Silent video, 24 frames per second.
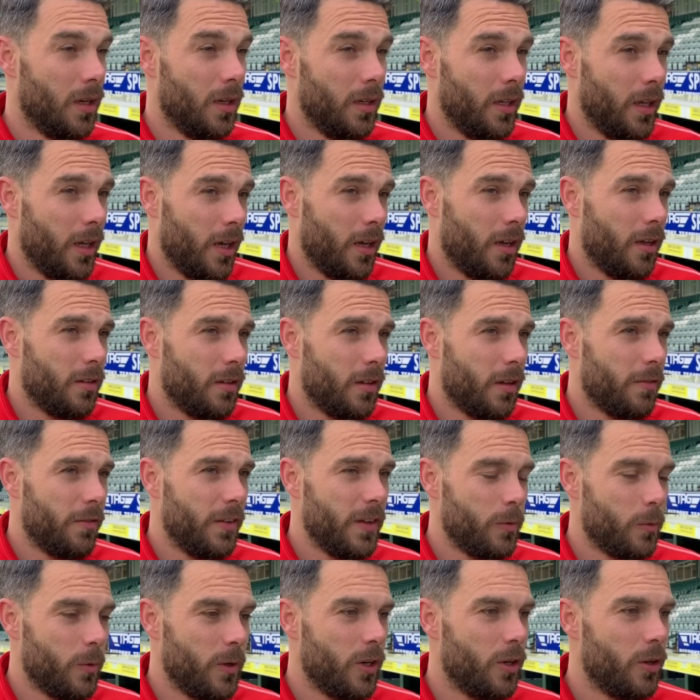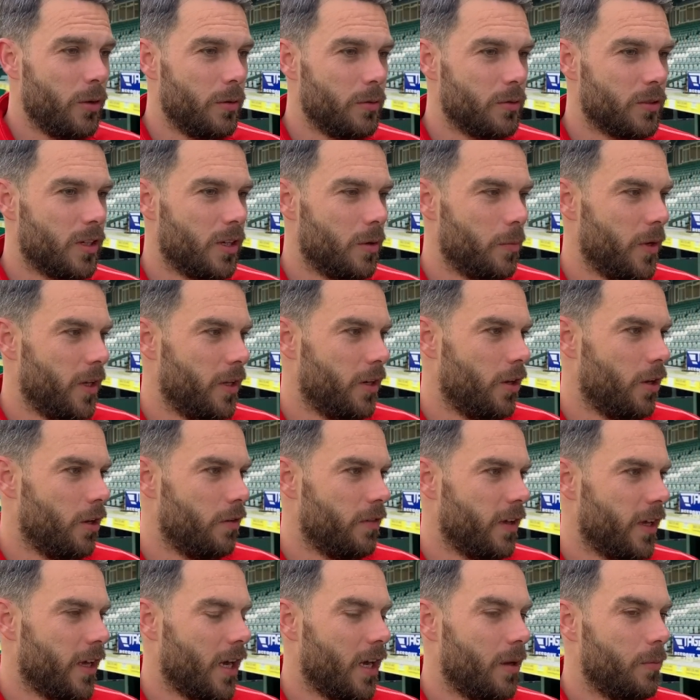Yeah, I think we knew it was going to be a
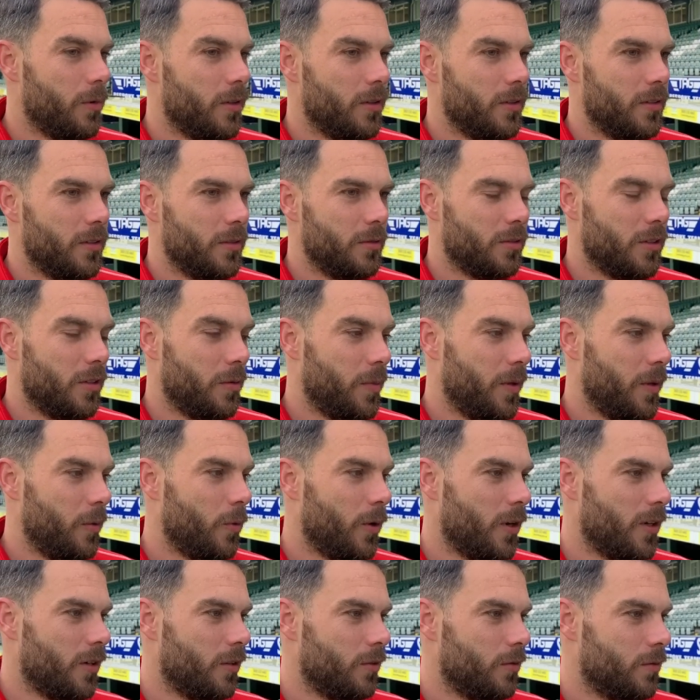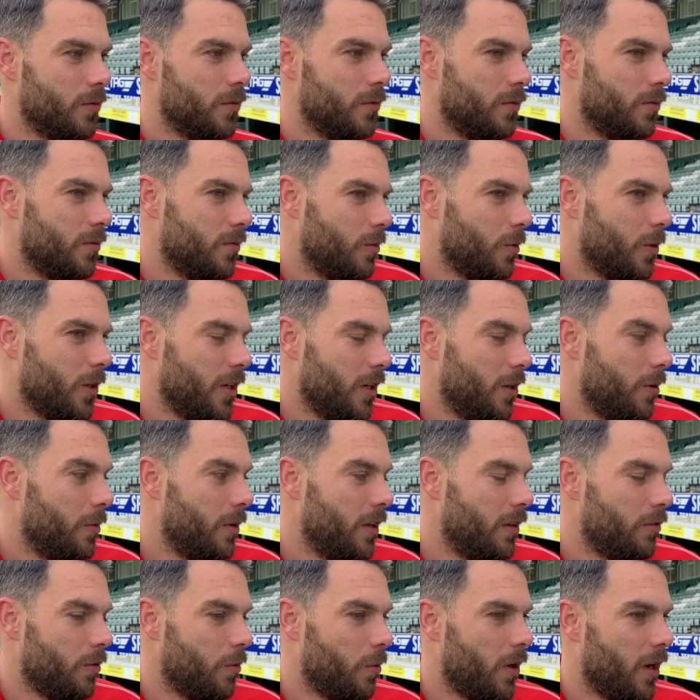nervy game, and it was going to be 1-0
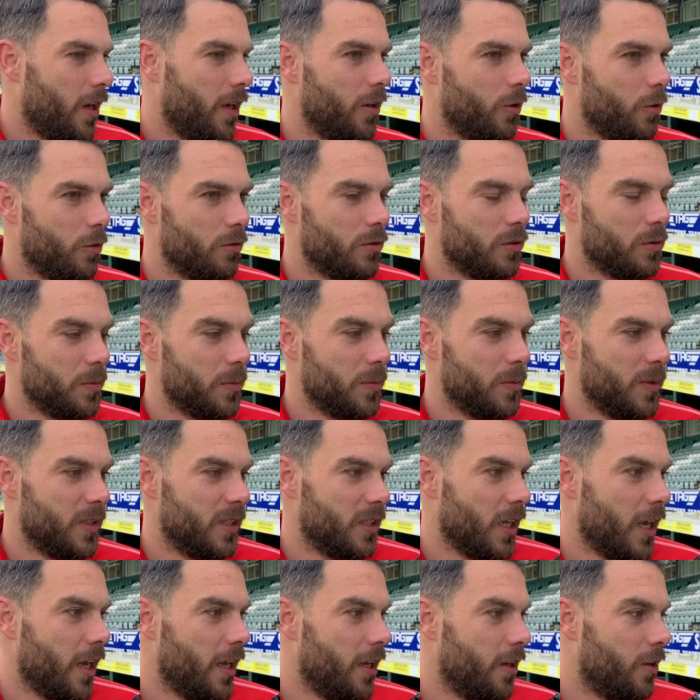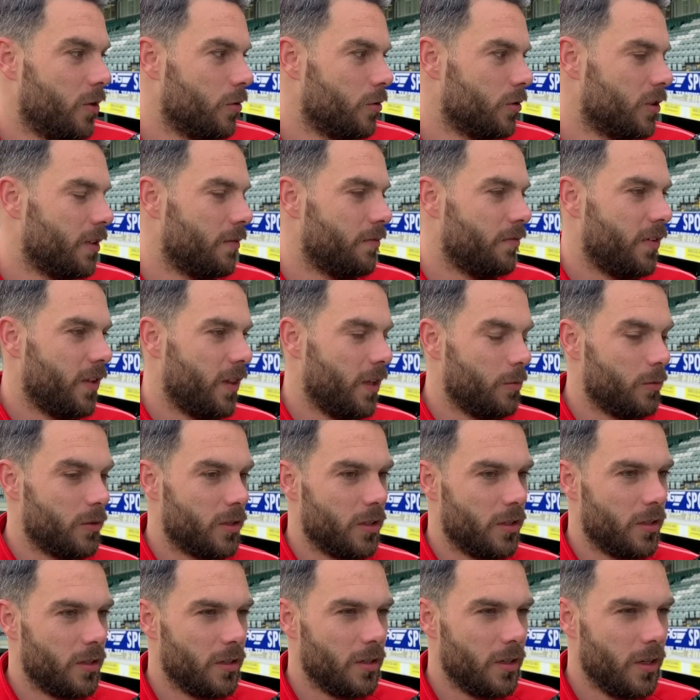either way, or a mistake or something that was
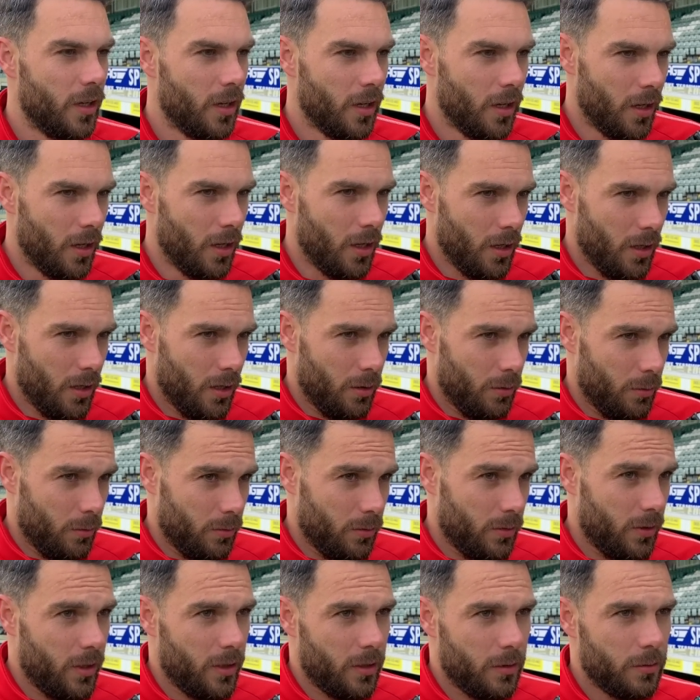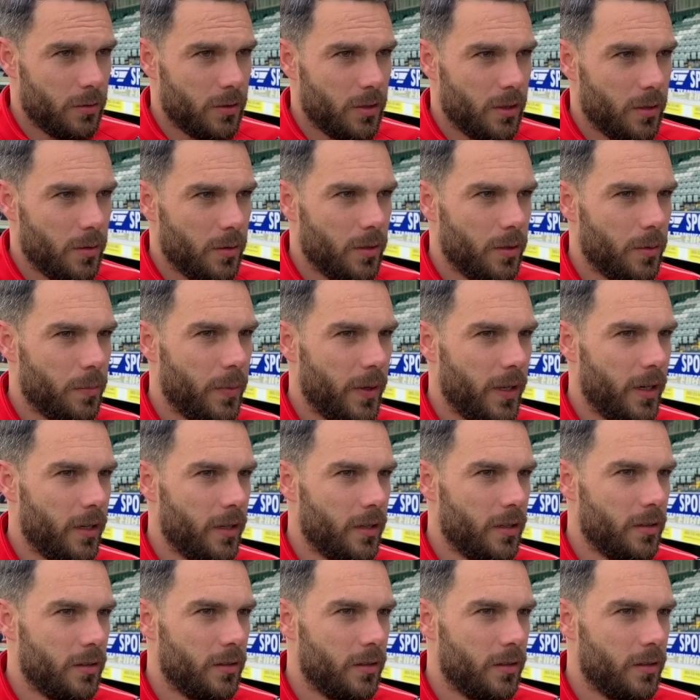going to, you know, it was going to be the